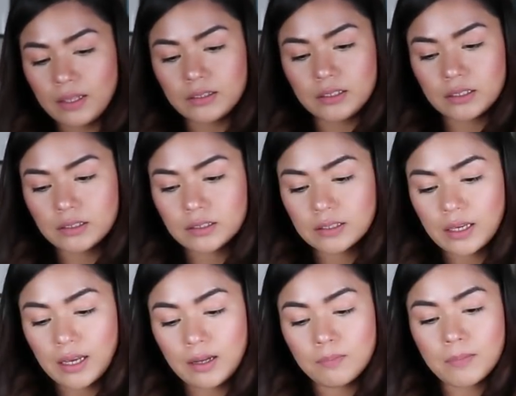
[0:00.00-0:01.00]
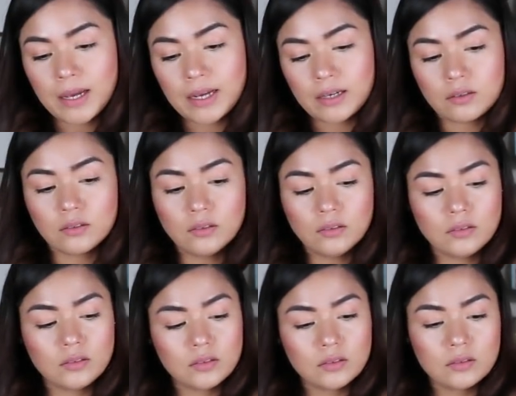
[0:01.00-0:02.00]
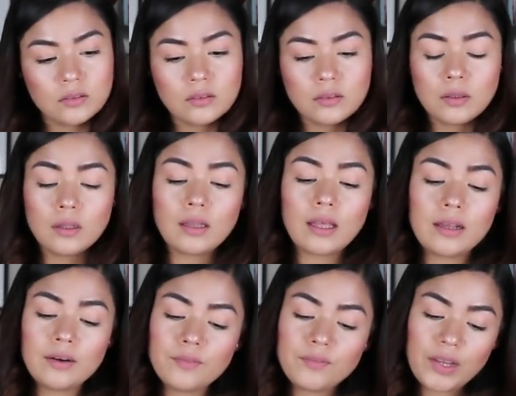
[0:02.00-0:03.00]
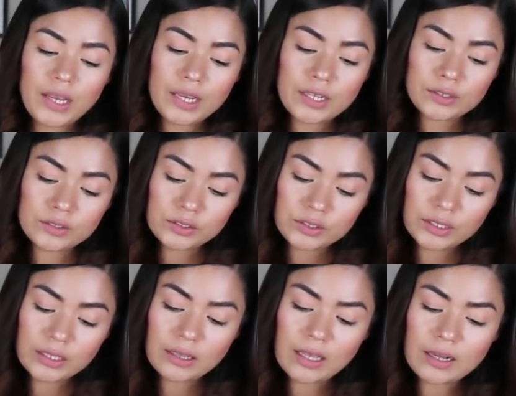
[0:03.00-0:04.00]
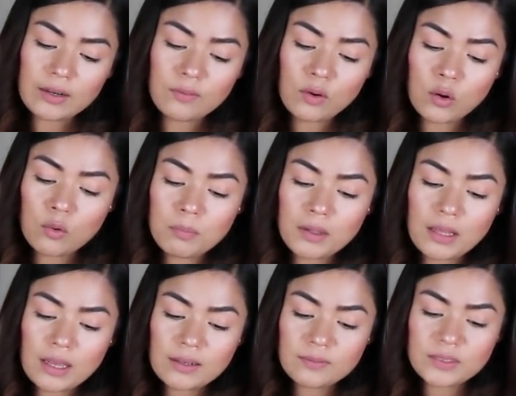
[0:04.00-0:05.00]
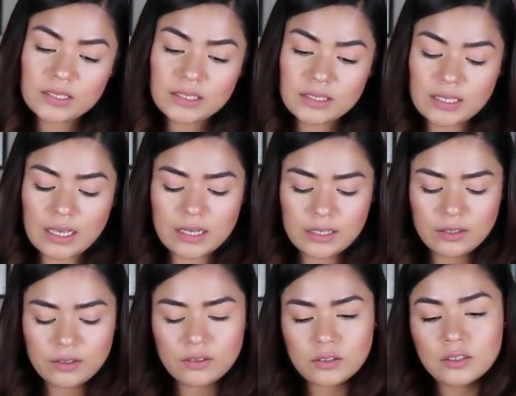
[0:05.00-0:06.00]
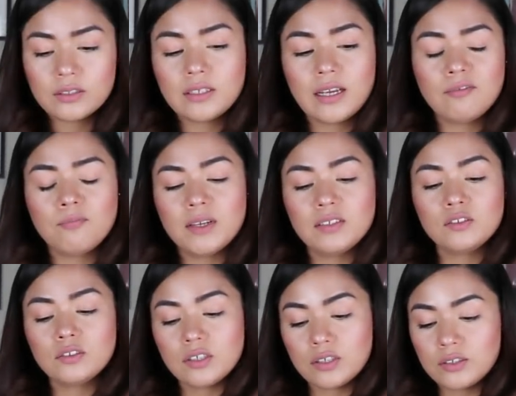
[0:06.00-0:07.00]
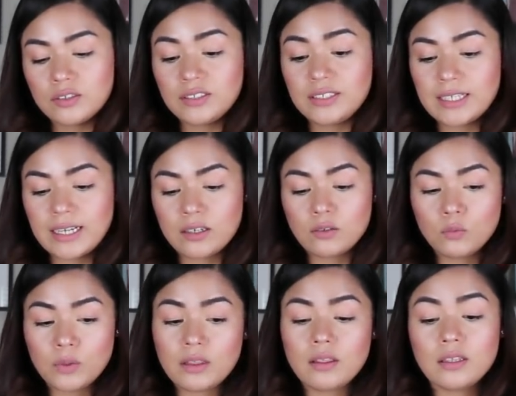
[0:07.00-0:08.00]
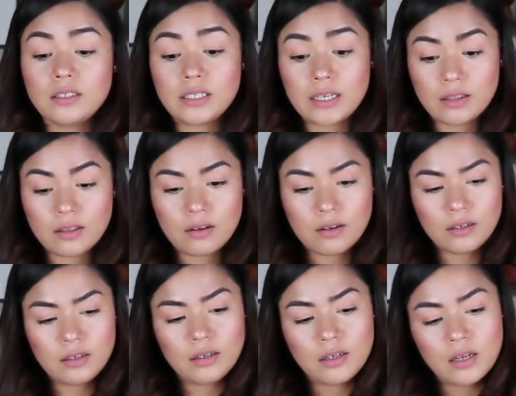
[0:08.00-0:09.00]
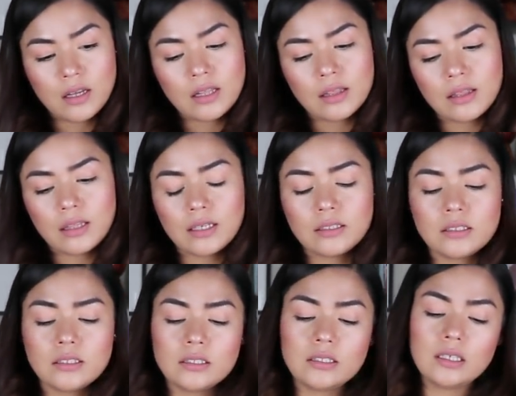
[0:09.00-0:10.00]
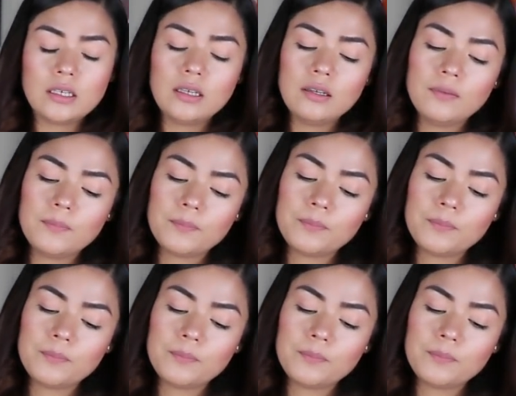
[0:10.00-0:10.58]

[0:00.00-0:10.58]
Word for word: that just came out. A lot of energy, a lot of hope, a lot of desire could have been turned down with the Death card. Let's see.